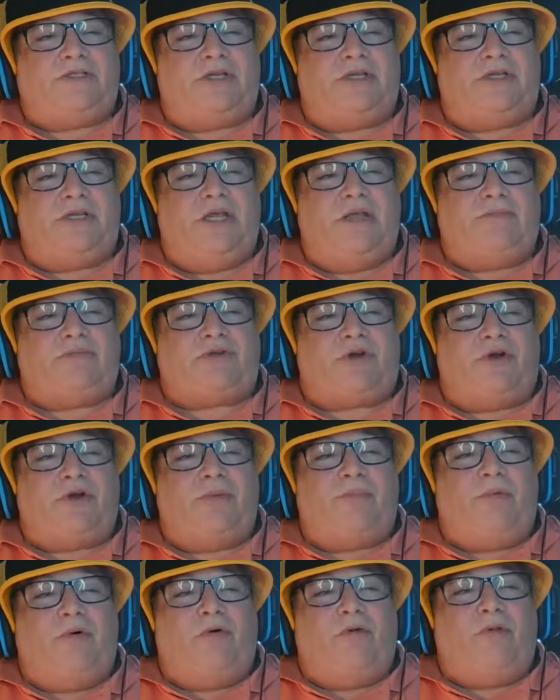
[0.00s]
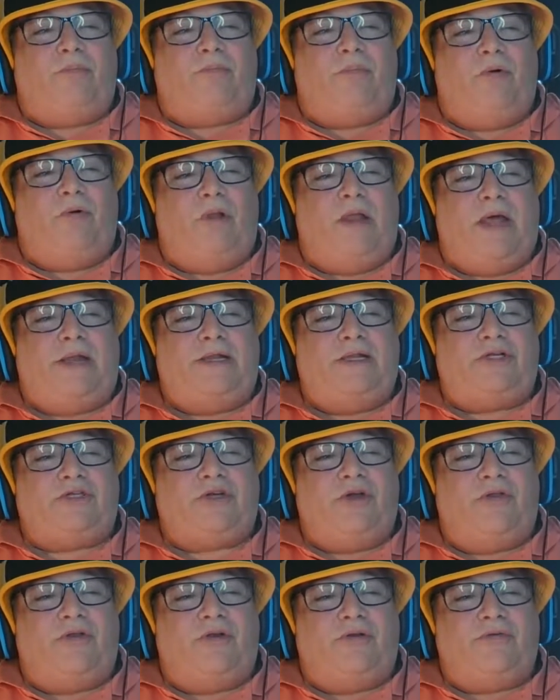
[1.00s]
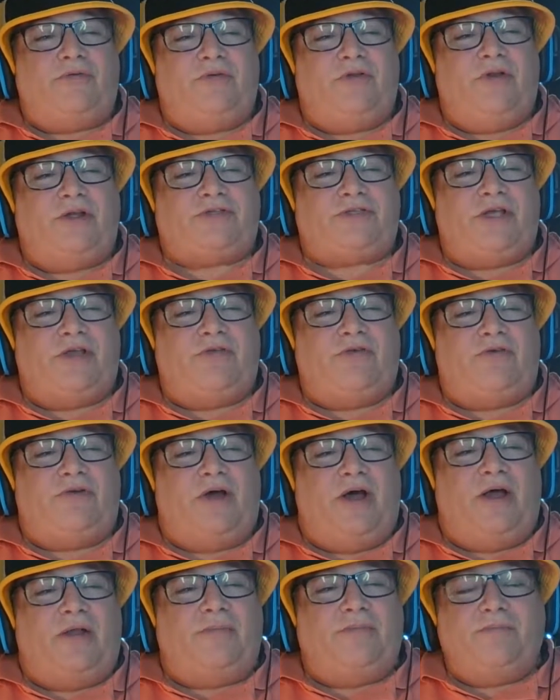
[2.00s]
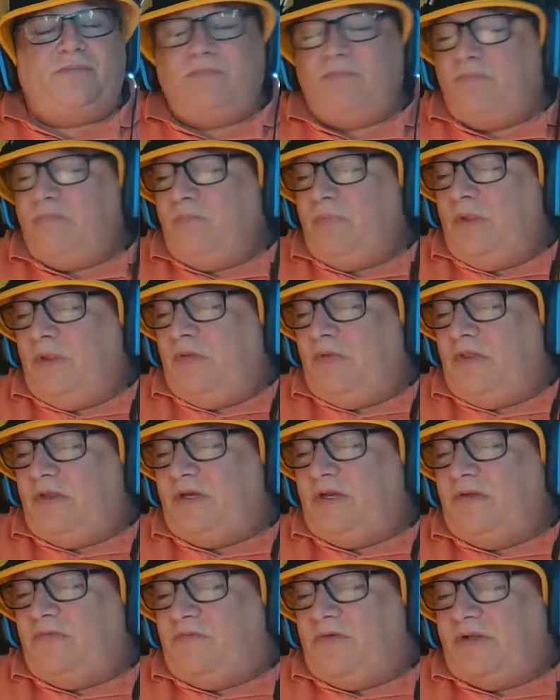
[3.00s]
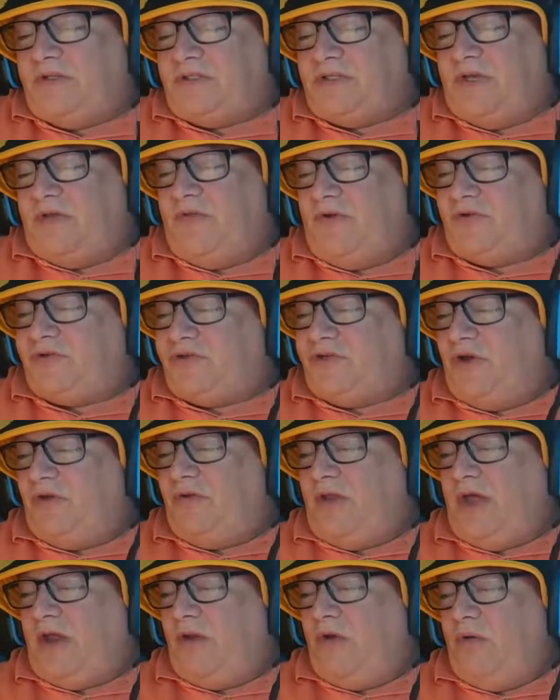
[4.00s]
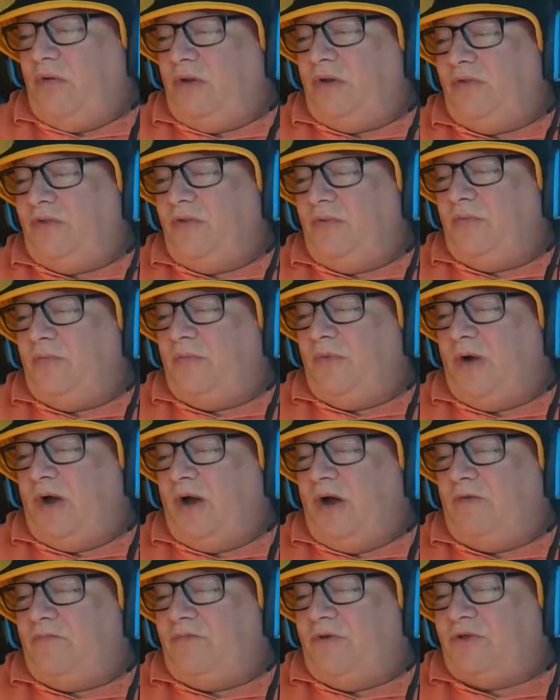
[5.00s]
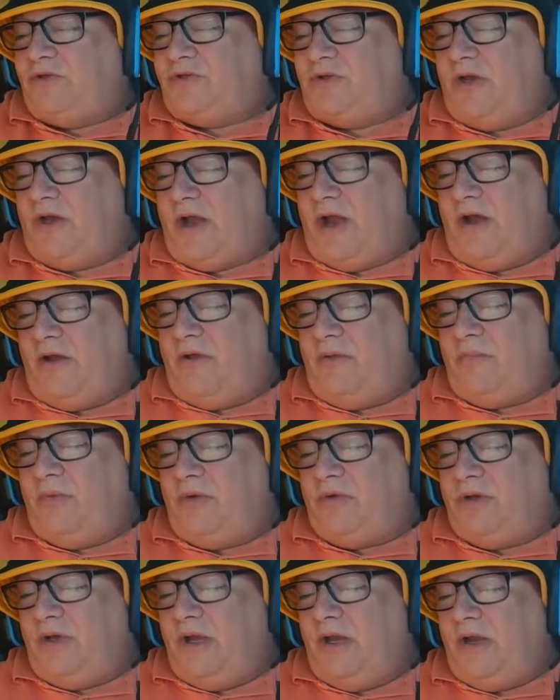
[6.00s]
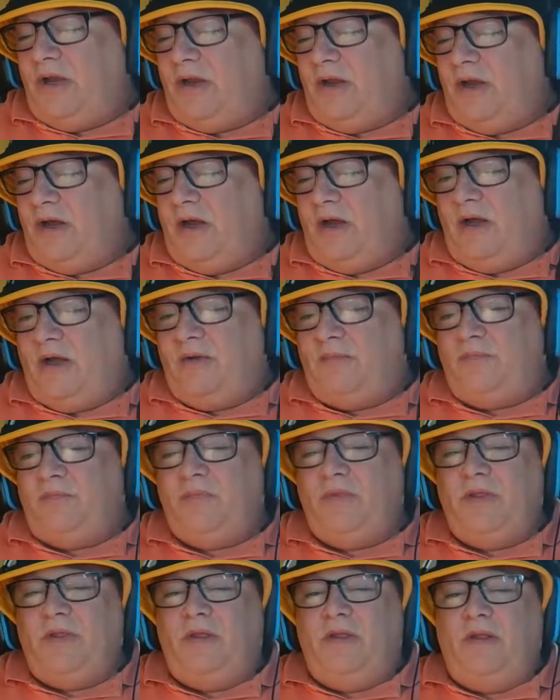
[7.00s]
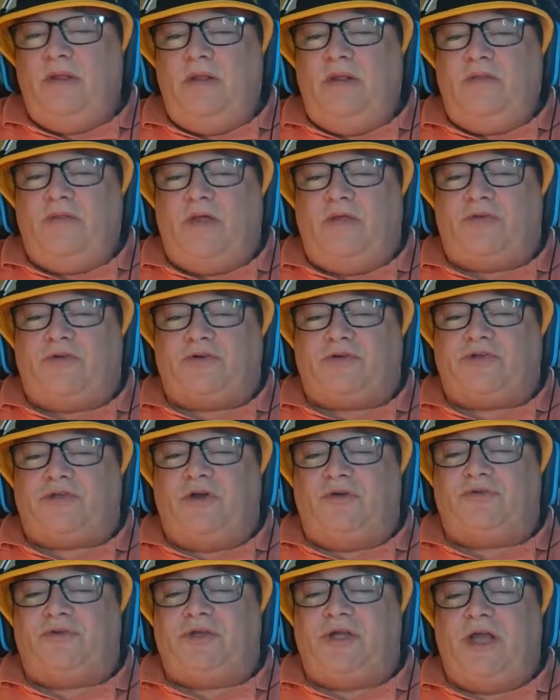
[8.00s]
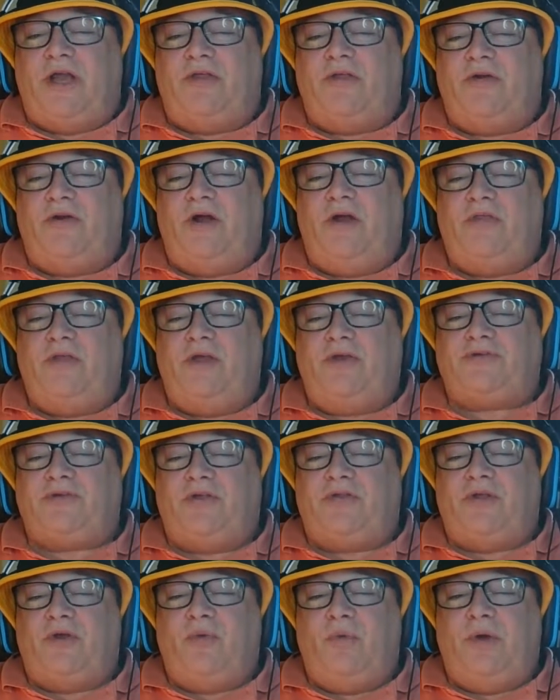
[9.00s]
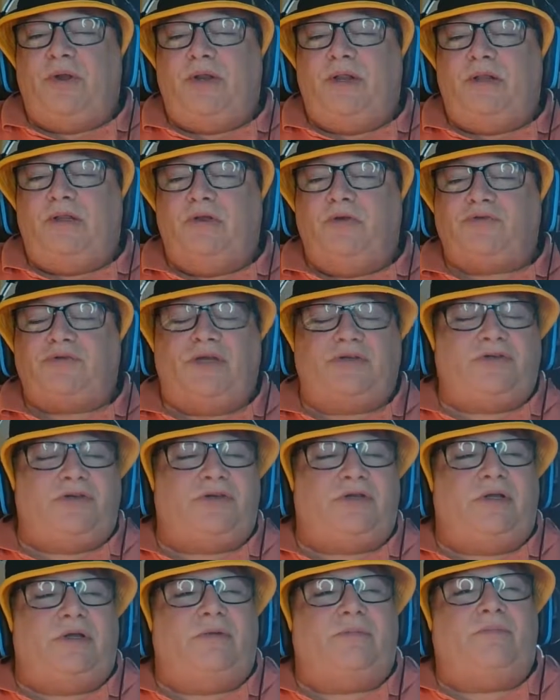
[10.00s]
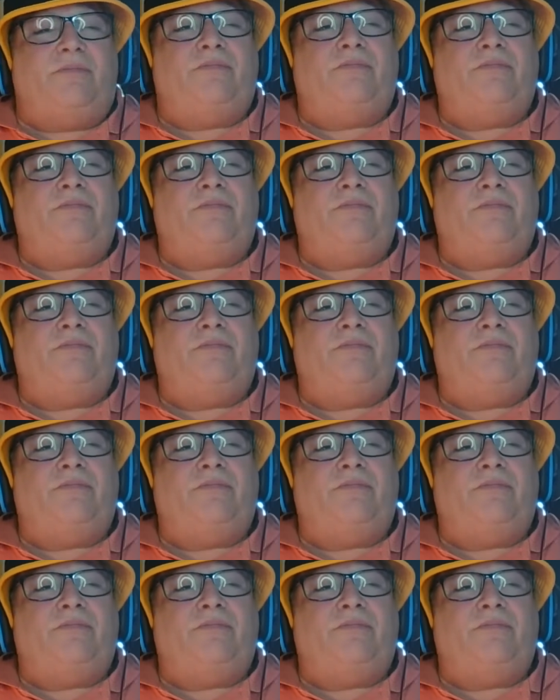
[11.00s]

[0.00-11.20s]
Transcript: team starting to pull at each other? And they say they're not. The defense said they're still not holding the offense accountable yet. That they're still together on this. That they win and lose as a team.